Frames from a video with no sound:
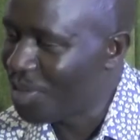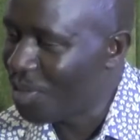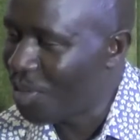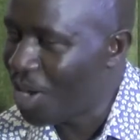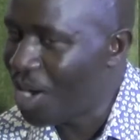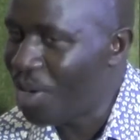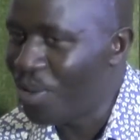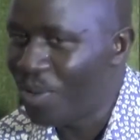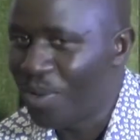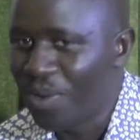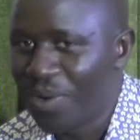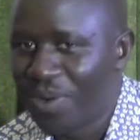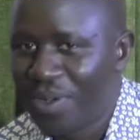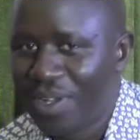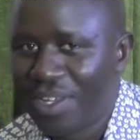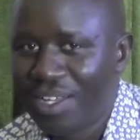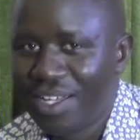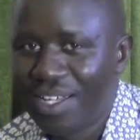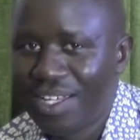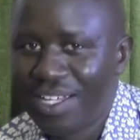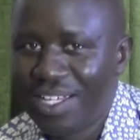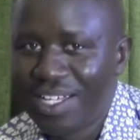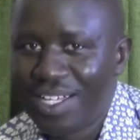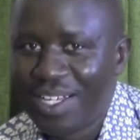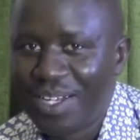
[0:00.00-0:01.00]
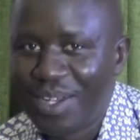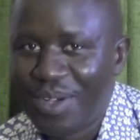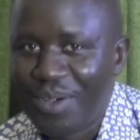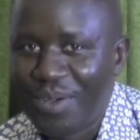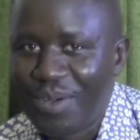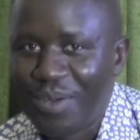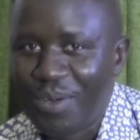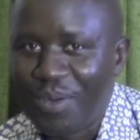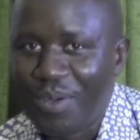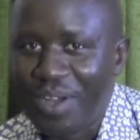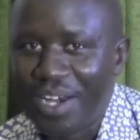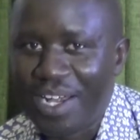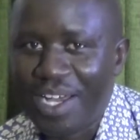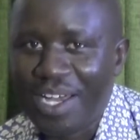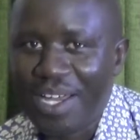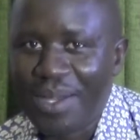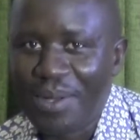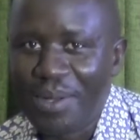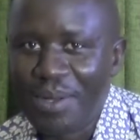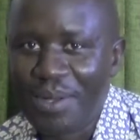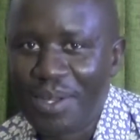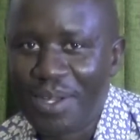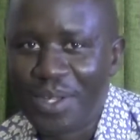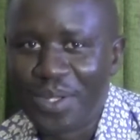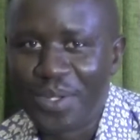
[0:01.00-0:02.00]
Wow. Mm. What
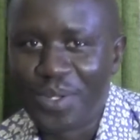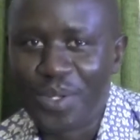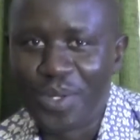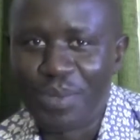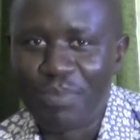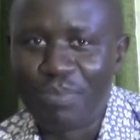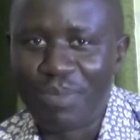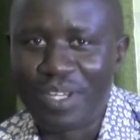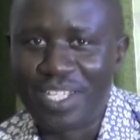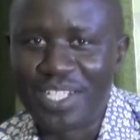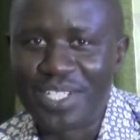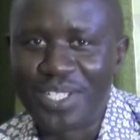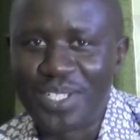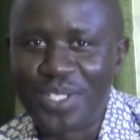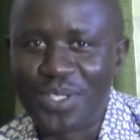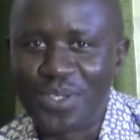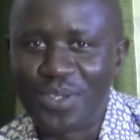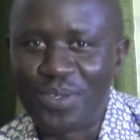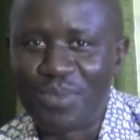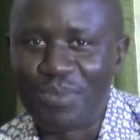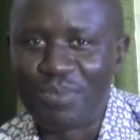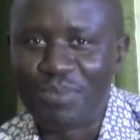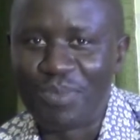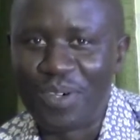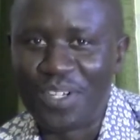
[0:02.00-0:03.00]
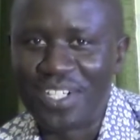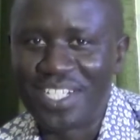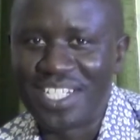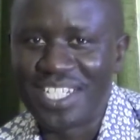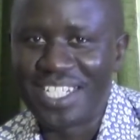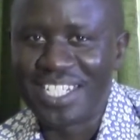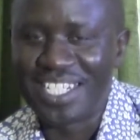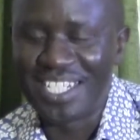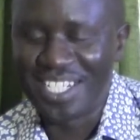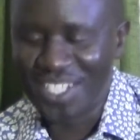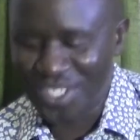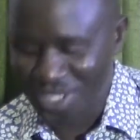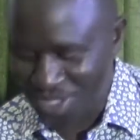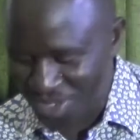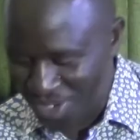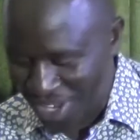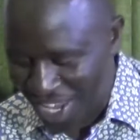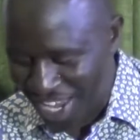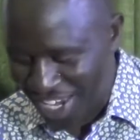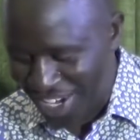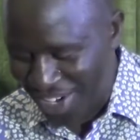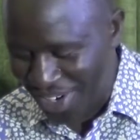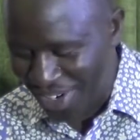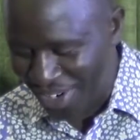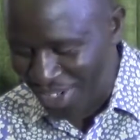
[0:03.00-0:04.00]
a good place to put it to
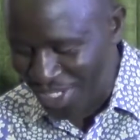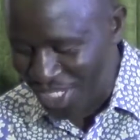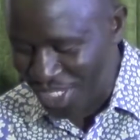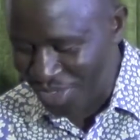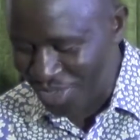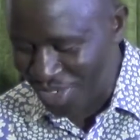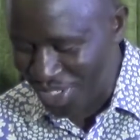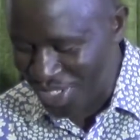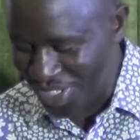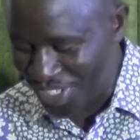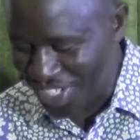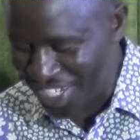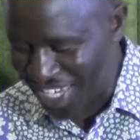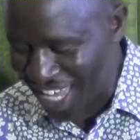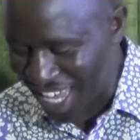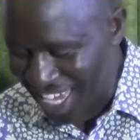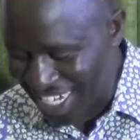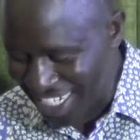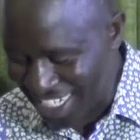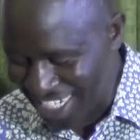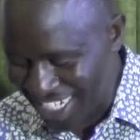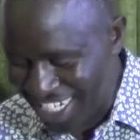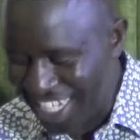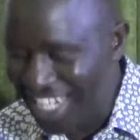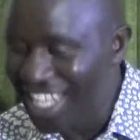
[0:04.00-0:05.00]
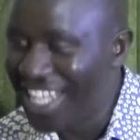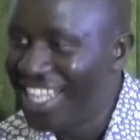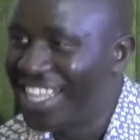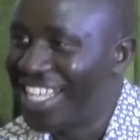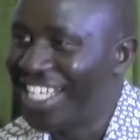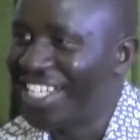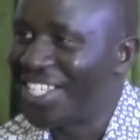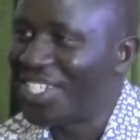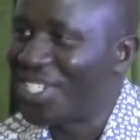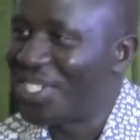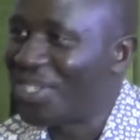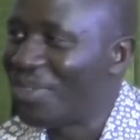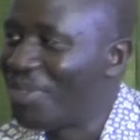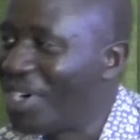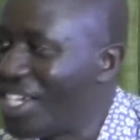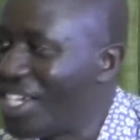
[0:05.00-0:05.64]
a close for tonight. Thank you so